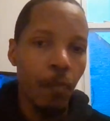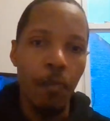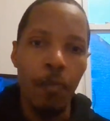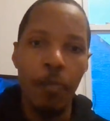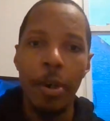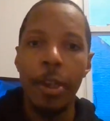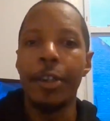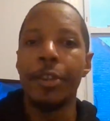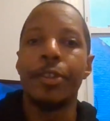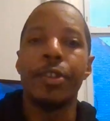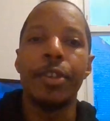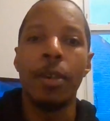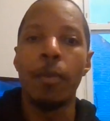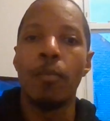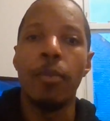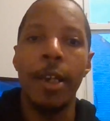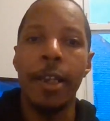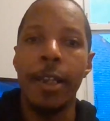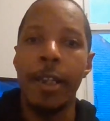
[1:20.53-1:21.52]
But in
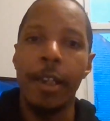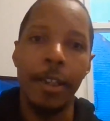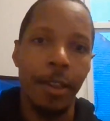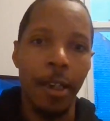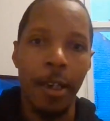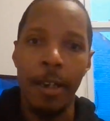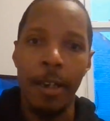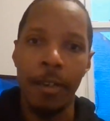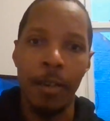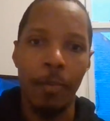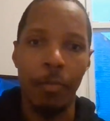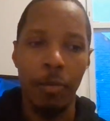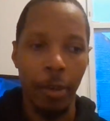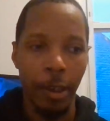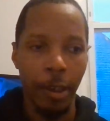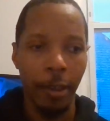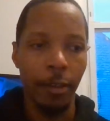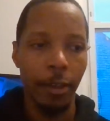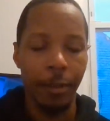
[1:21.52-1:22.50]
some way, it's kind of
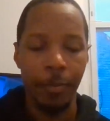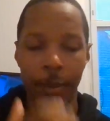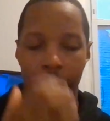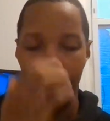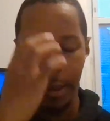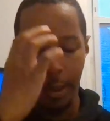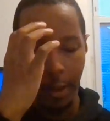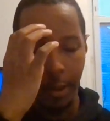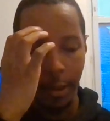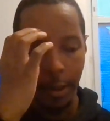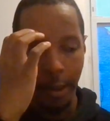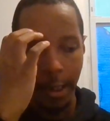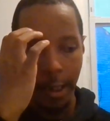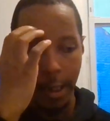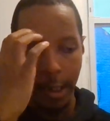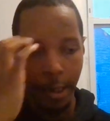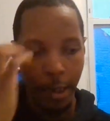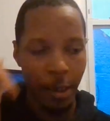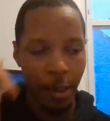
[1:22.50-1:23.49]
pointless because it's
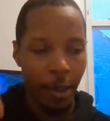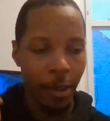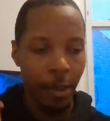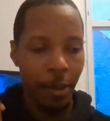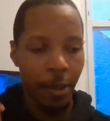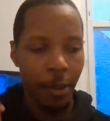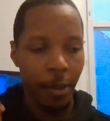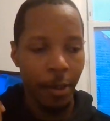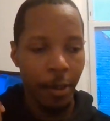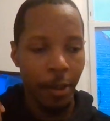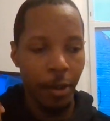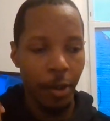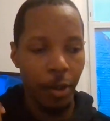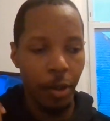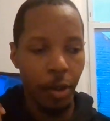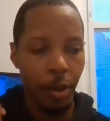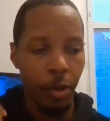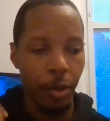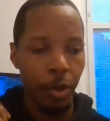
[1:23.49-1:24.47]
like
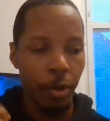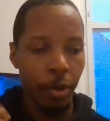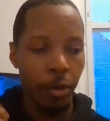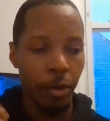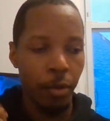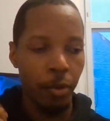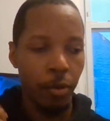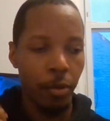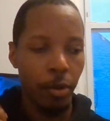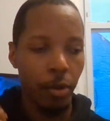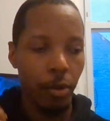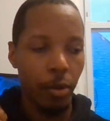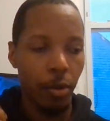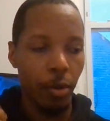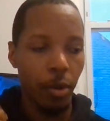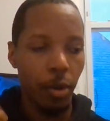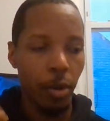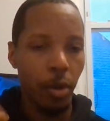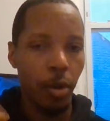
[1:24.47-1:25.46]
you're
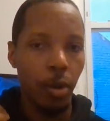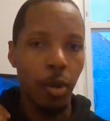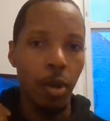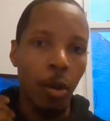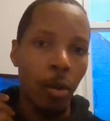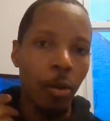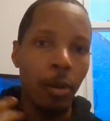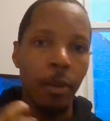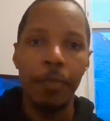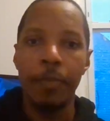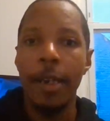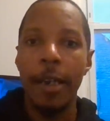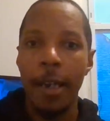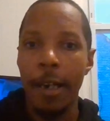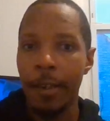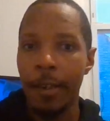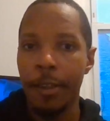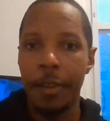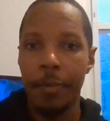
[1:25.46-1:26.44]
going
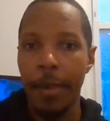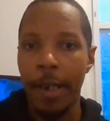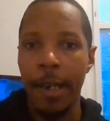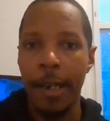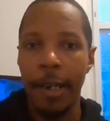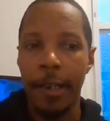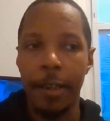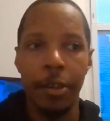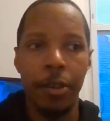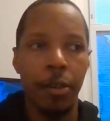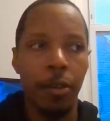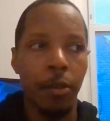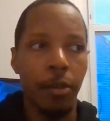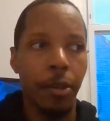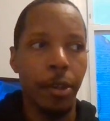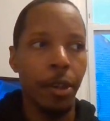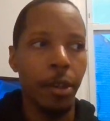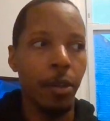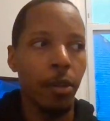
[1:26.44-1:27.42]
behind his back.
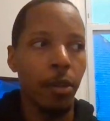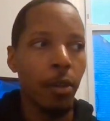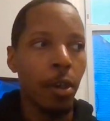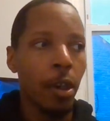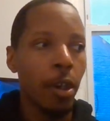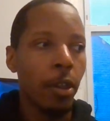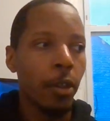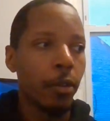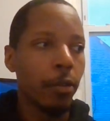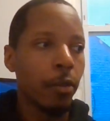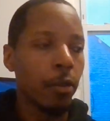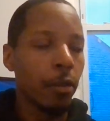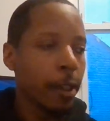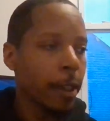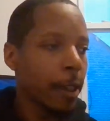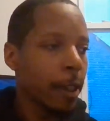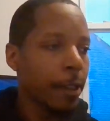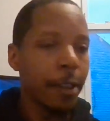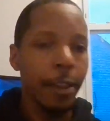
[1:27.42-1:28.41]
You're you're
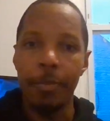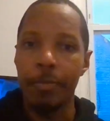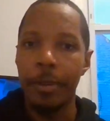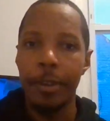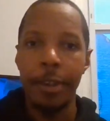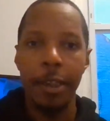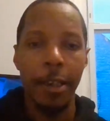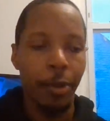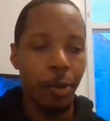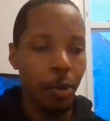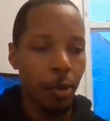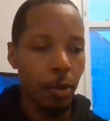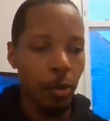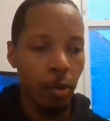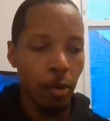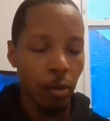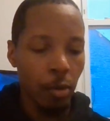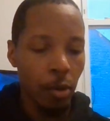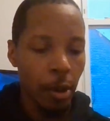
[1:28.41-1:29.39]
looking at these
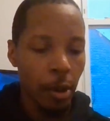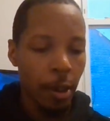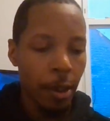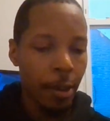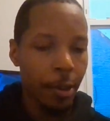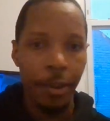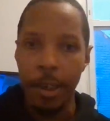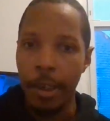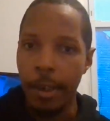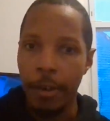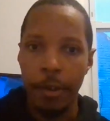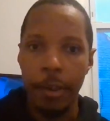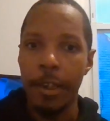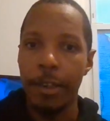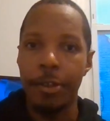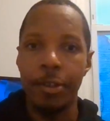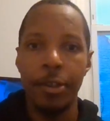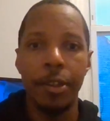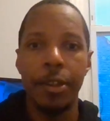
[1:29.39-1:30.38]
potential
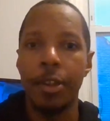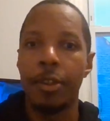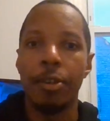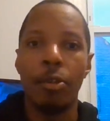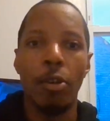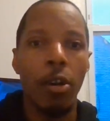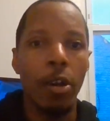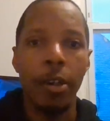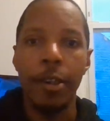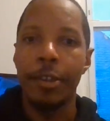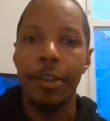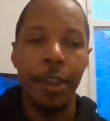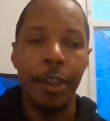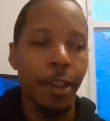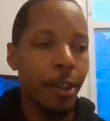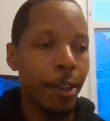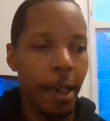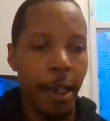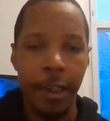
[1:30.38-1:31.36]
surrogates, you're, you're talking
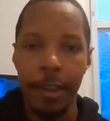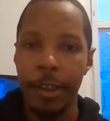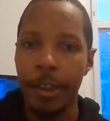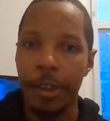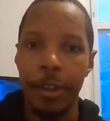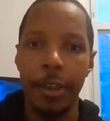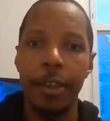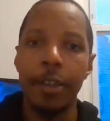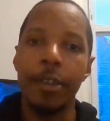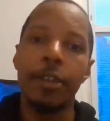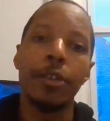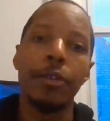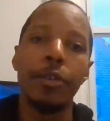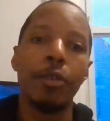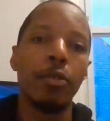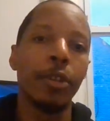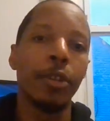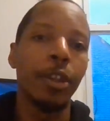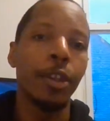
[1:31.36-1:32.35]
to this agency, you're
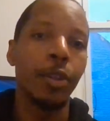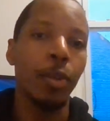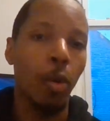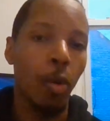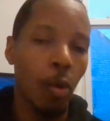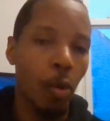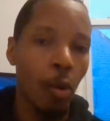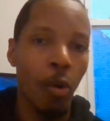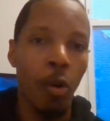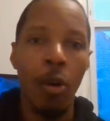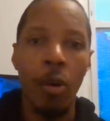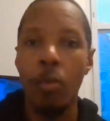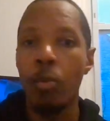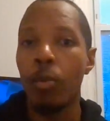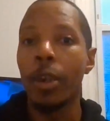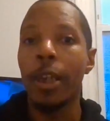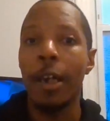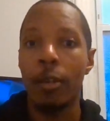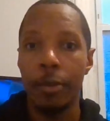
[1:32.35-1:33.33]
doing this
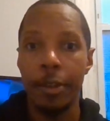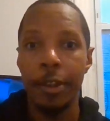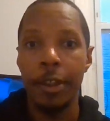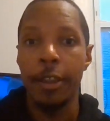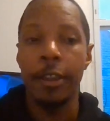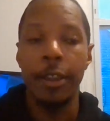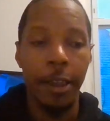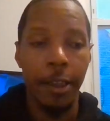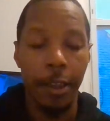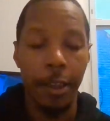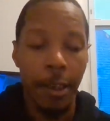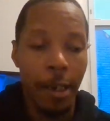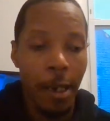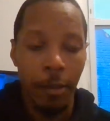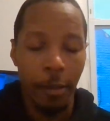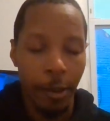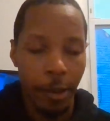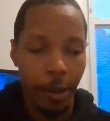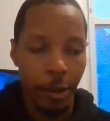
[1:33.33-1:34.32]
all without TJ's
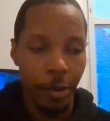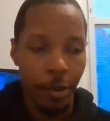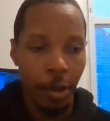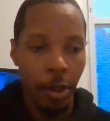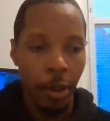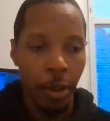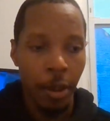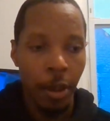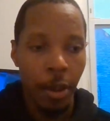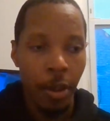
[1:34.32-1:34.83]
knowledge.